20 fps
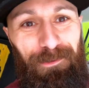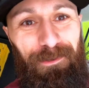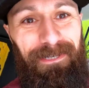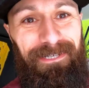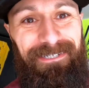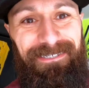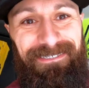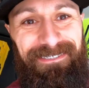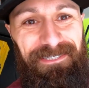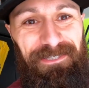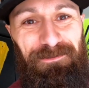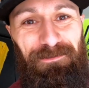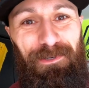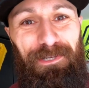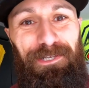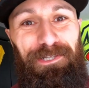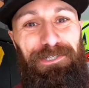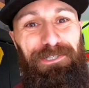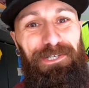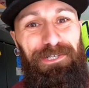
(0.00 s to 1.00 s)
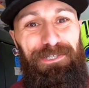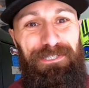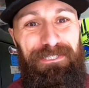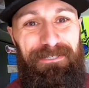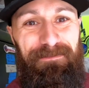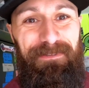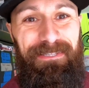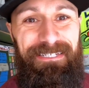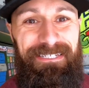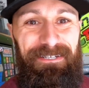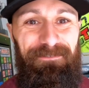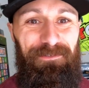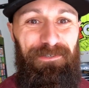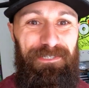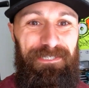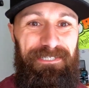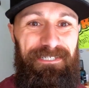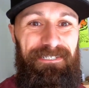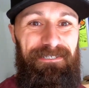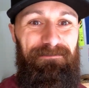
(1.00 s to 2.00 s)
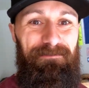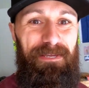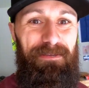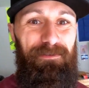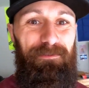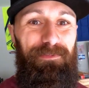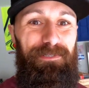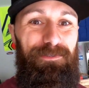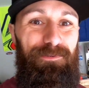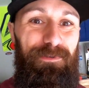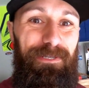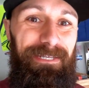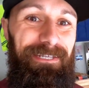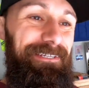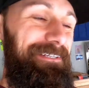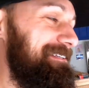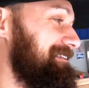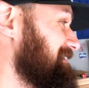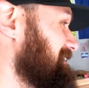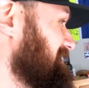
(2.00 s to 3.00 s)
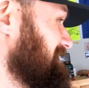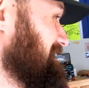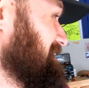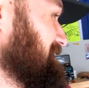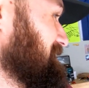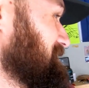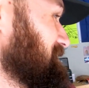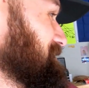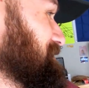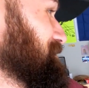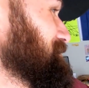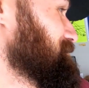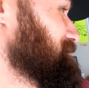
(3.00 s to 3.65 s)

quick, just wanted to show you some of the differences maybe between, you